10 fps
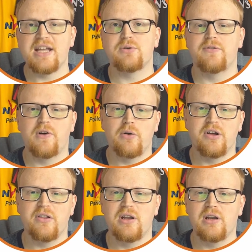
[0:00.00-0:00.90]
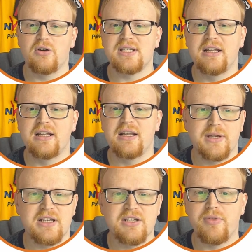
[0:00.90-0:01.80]
a folder that looks a little bit
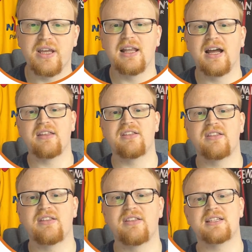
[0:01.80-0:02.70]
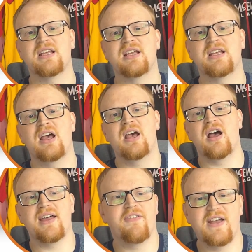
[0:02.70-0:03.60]
something like this. There are
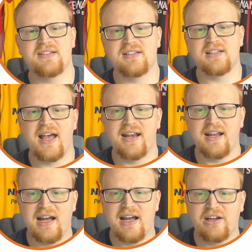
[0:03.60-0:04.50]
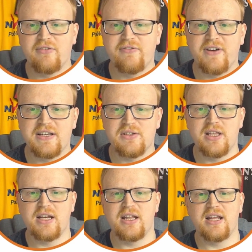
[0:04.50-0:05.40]
faces and icon faces within
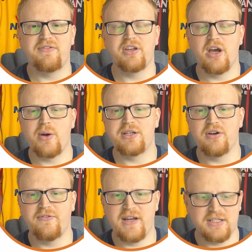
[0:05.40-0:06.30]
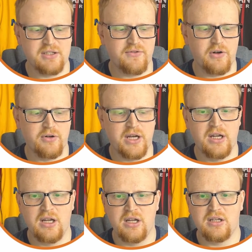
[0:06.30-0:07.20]
here. If you go into your faces folder,
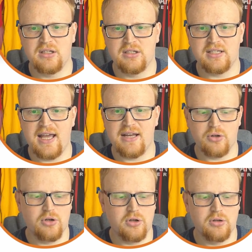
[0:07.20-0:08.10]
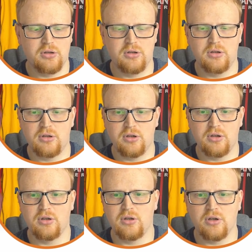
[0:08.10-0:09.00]
select all,
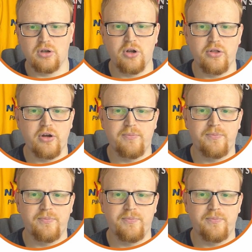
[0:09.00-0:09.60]
cut them,